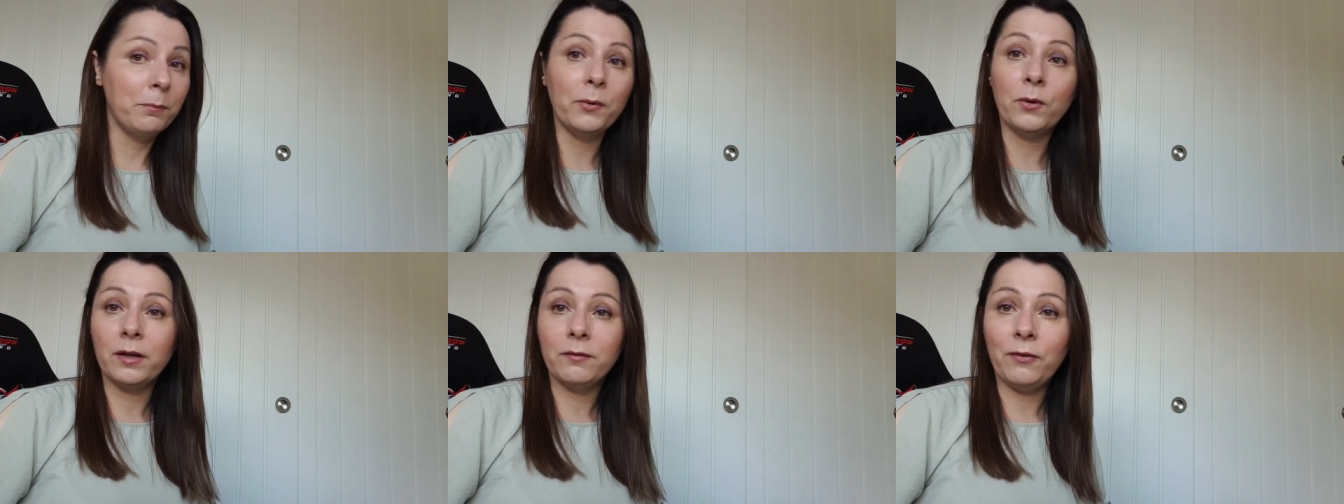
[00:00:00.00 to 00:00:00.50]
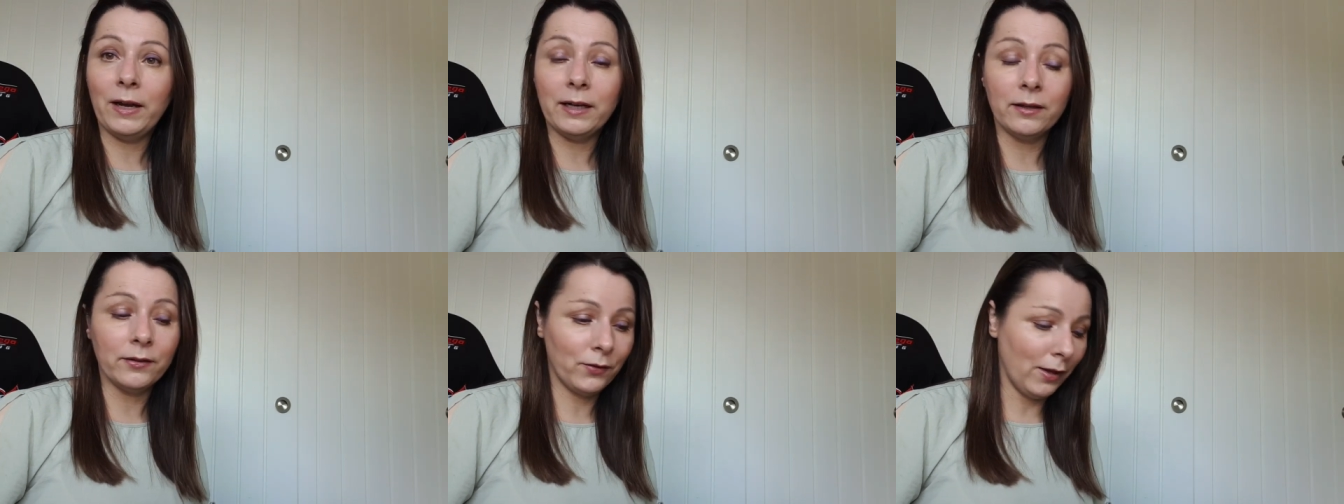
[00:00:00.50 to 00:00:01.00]
but in
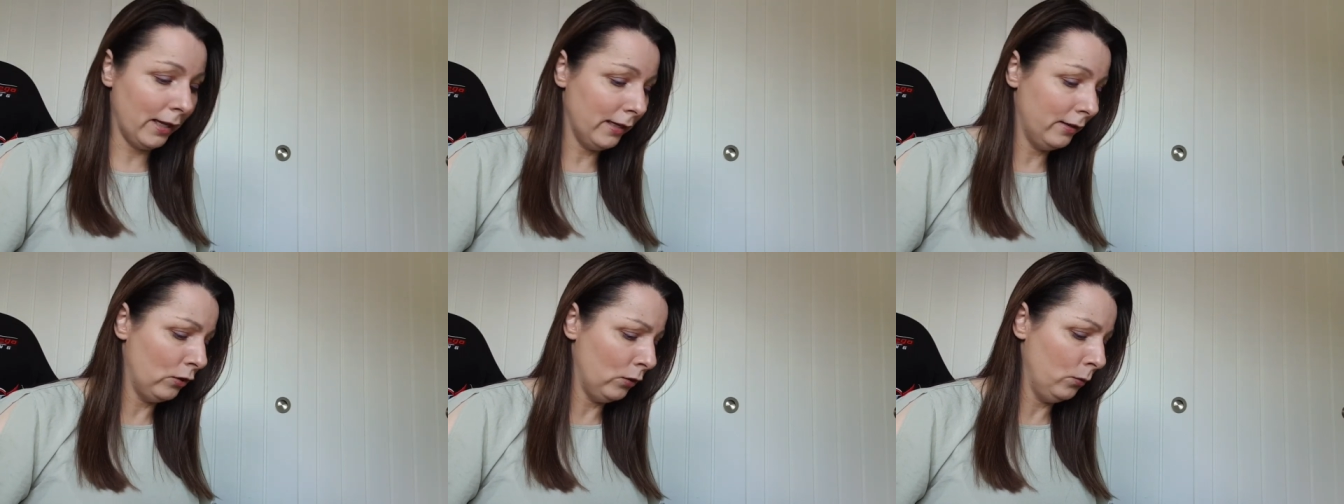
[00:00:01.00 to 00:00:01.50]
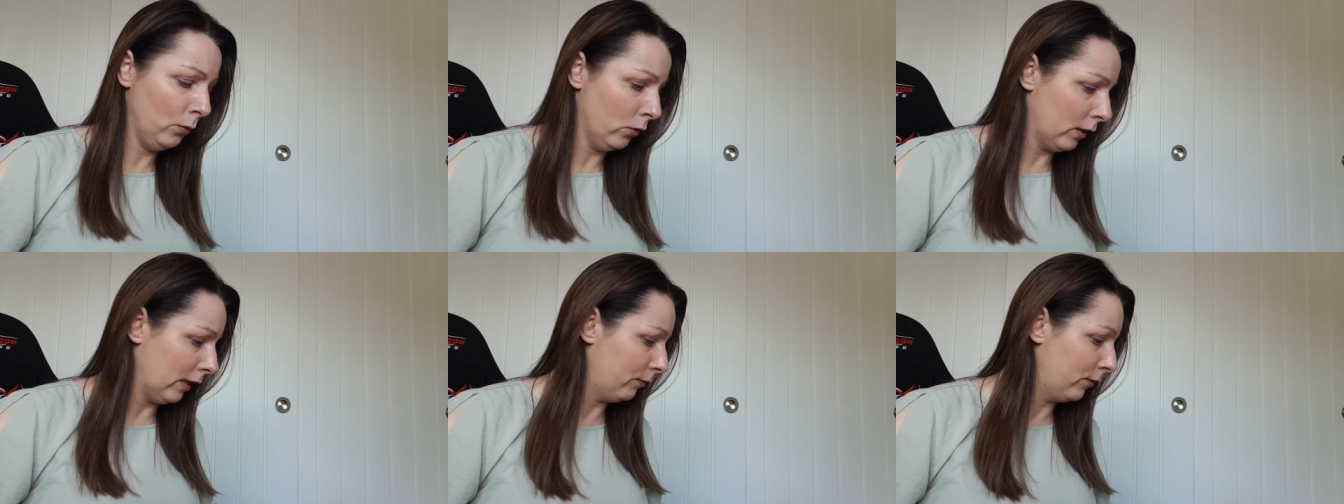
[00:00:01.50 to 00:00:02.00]
Venice, they do
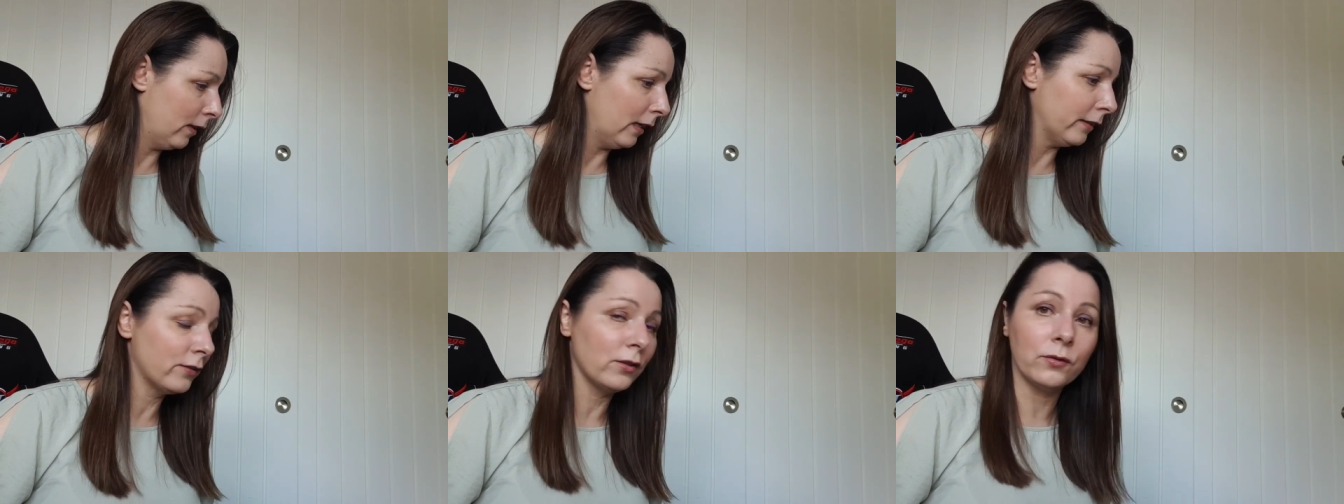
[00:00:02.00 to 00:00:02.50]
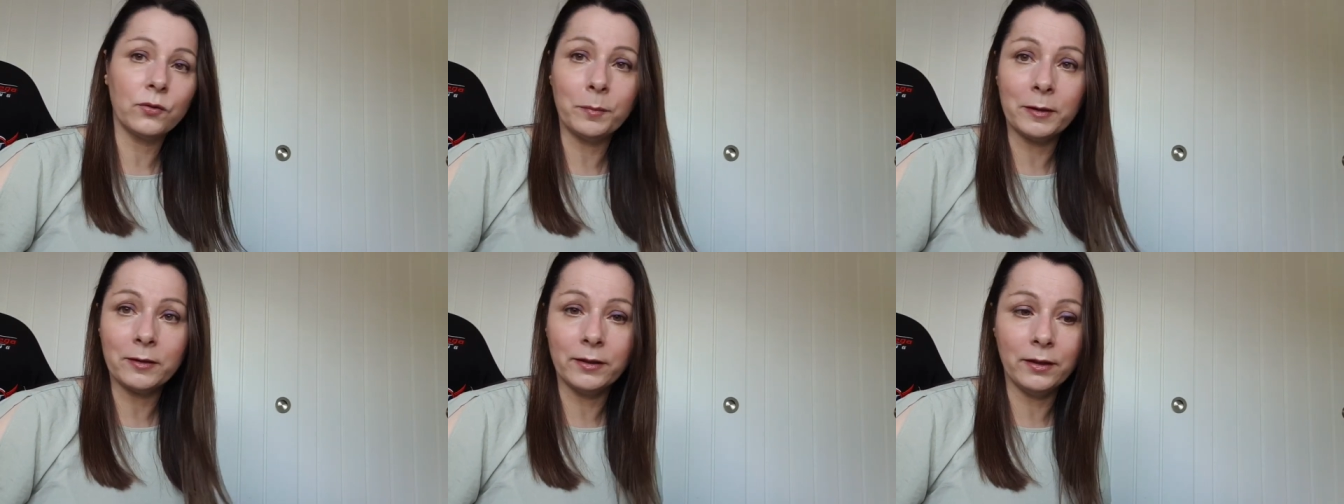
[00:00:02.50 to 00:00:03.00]
look after their stuff
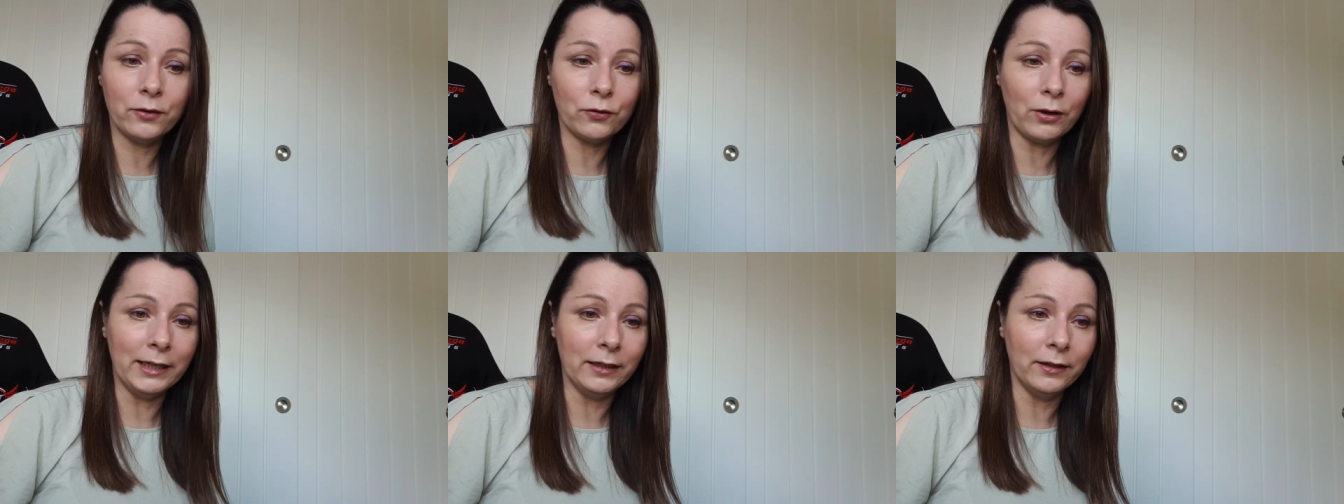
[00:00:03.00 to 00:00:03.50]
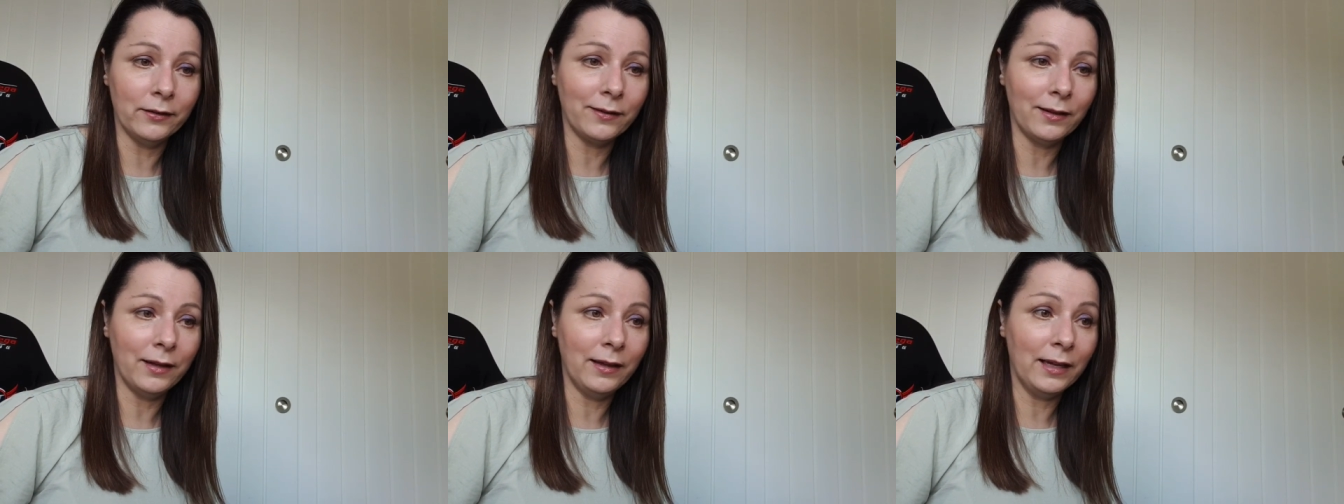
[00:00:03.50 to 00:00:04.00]
especially the
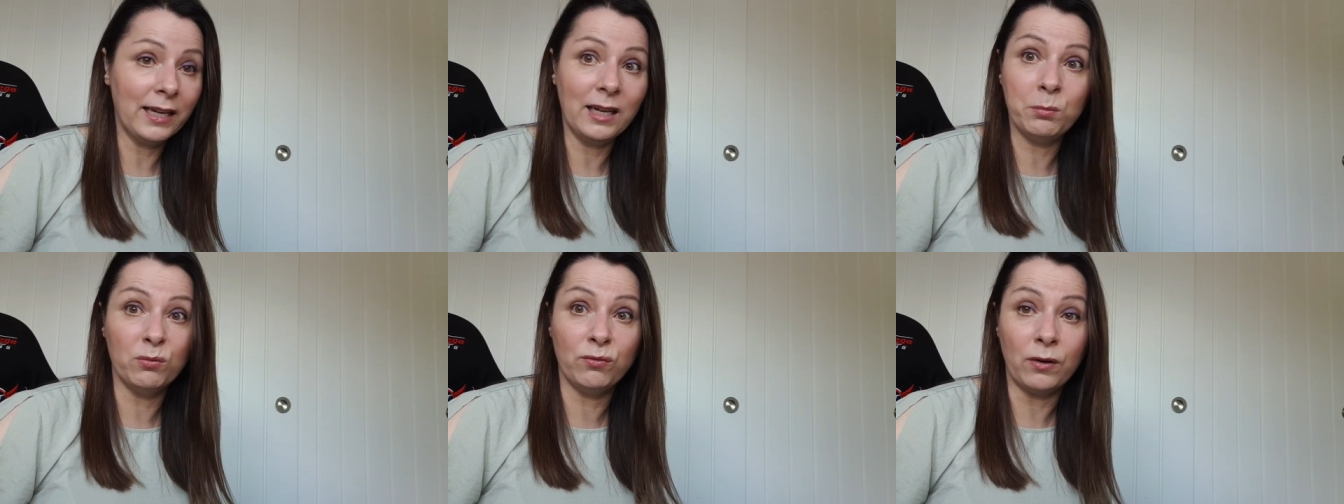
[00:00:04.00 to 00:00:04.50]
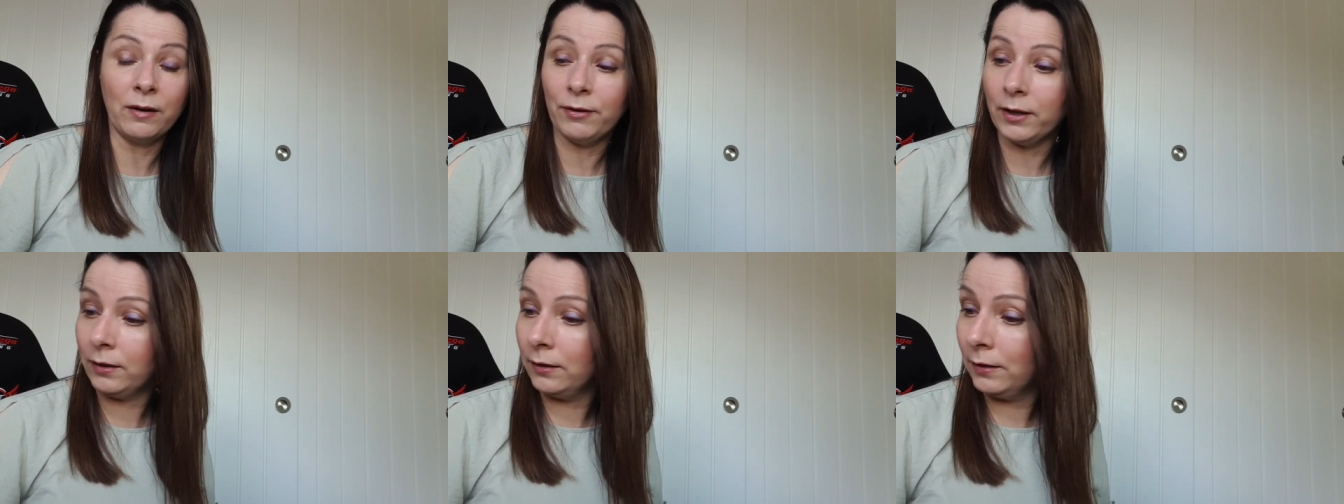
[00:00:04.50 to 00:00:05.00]
trainers and they keep them
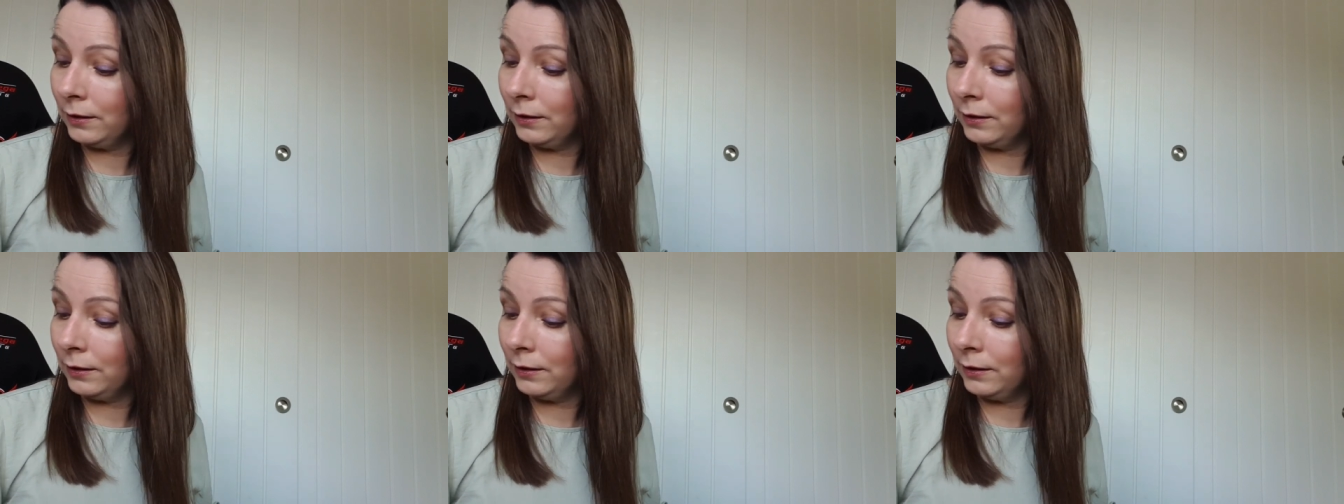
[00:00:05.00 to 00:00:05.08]
forever